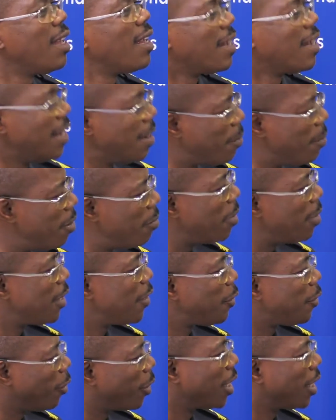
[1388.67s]
the moment
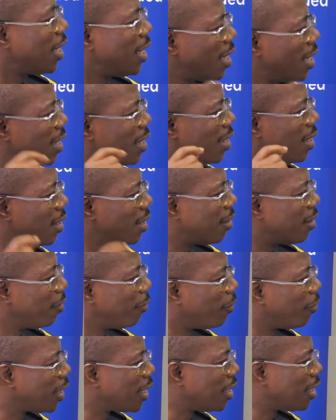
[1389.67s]
you click
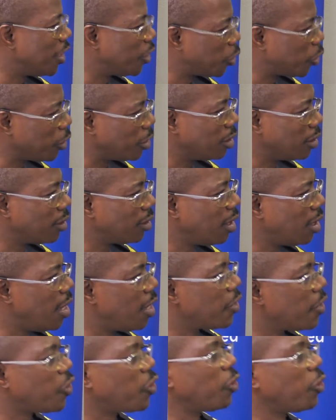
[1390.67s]
validation.
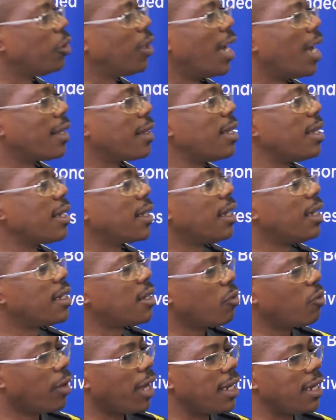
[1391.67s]
So I think that's
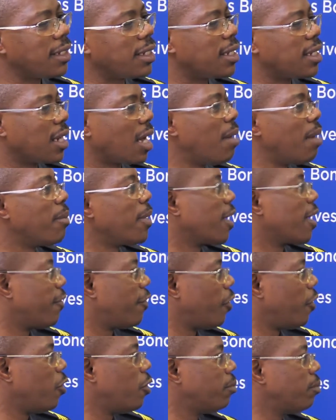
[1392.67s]
where it is coming
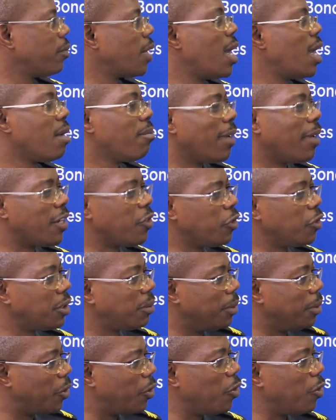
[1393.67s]
from, but not
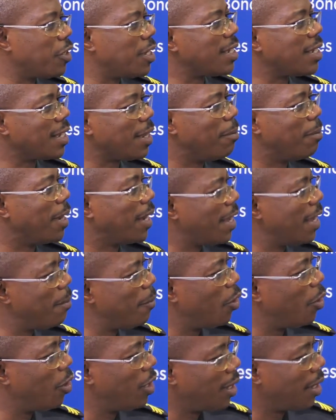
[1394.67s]
because it became
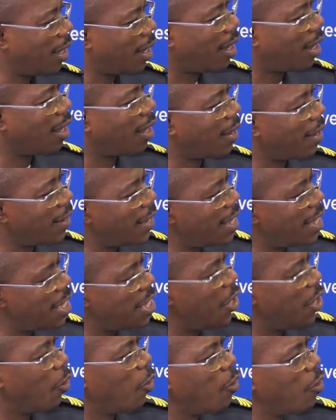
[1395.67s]

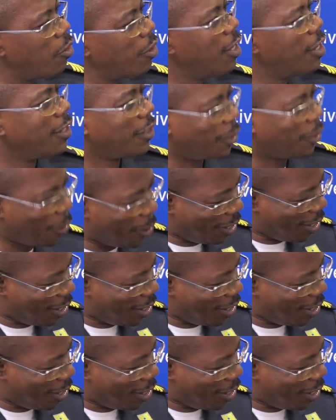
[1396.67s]
AEO, so